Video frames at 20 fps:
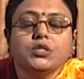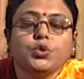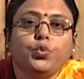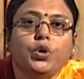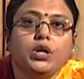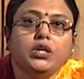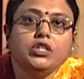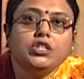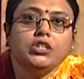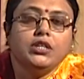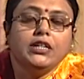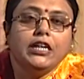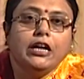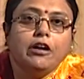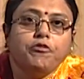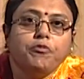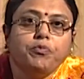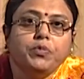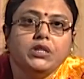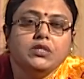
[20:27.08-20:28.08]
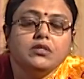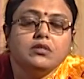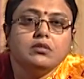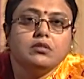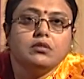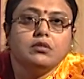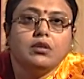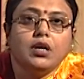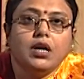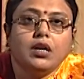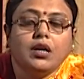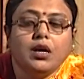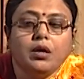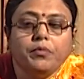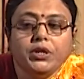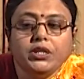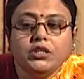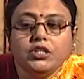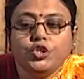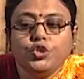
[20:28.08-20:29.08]
coalition governments are
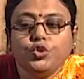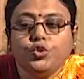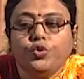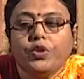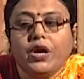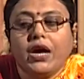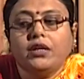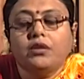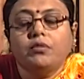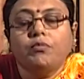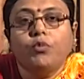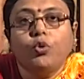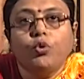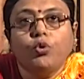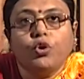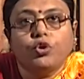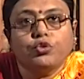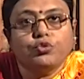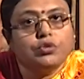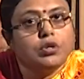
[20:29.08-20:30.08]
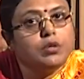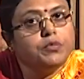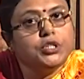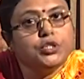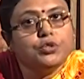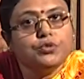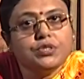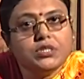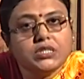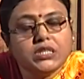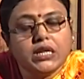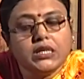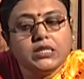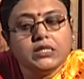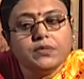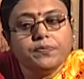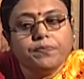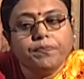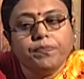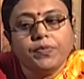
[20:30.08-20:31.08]
committed to grant more autonomy to
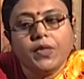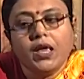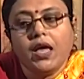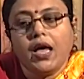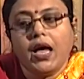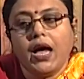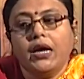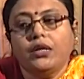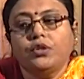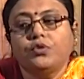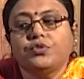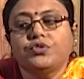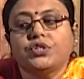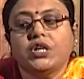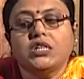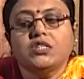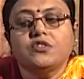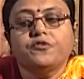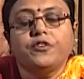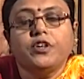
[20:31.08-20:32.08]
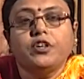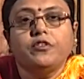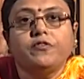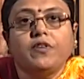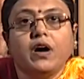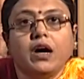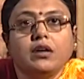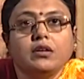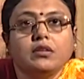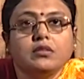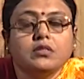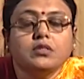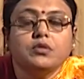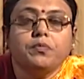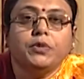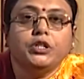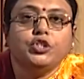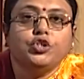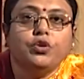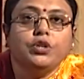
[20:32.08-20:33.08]
states and to transfer vast
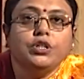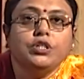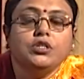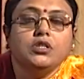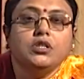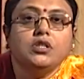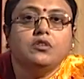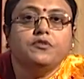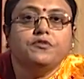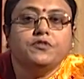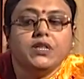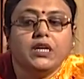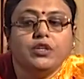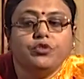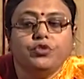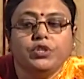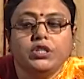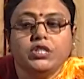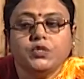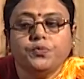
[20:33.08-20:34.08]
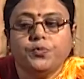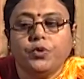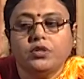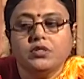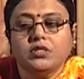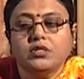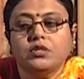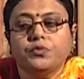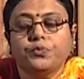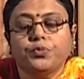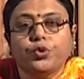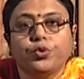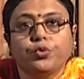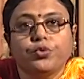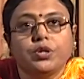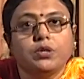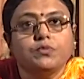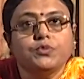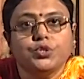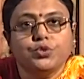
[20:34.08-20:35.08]
majority of centrally sponsored
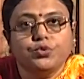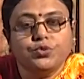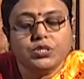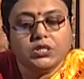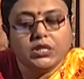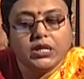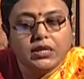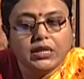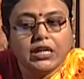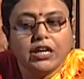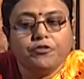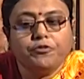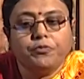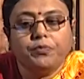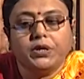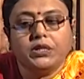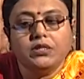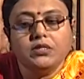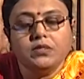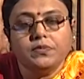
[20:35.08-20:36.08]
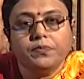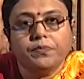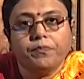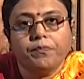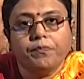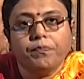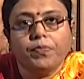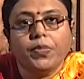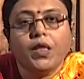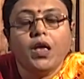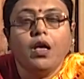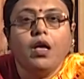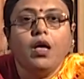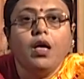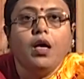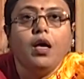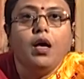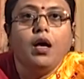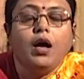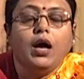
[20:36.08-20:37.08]
programs to state governments.
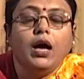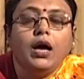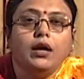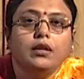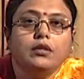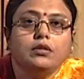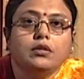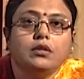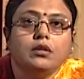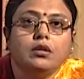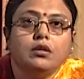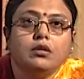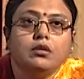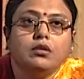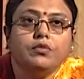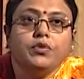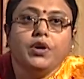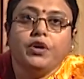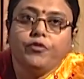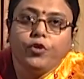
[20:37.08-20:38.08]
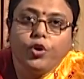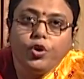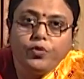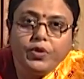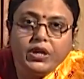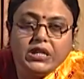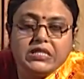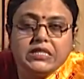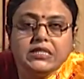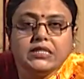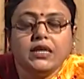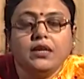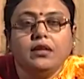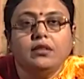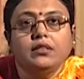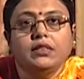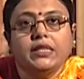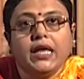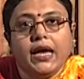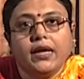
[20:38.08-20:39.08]
And we have already
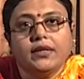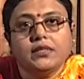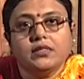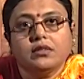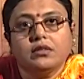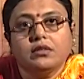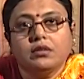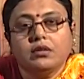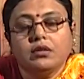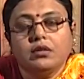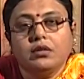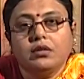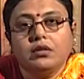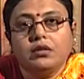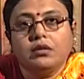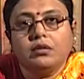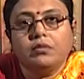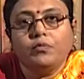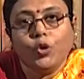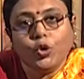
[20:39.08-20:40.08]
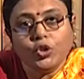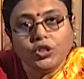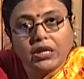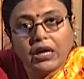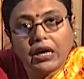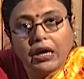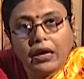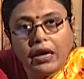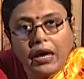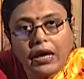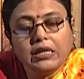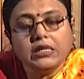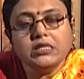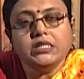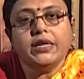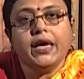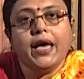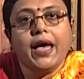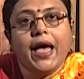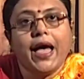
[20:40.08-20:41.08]
seen that both
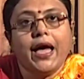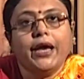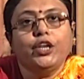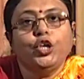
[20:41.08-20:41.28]
NDA and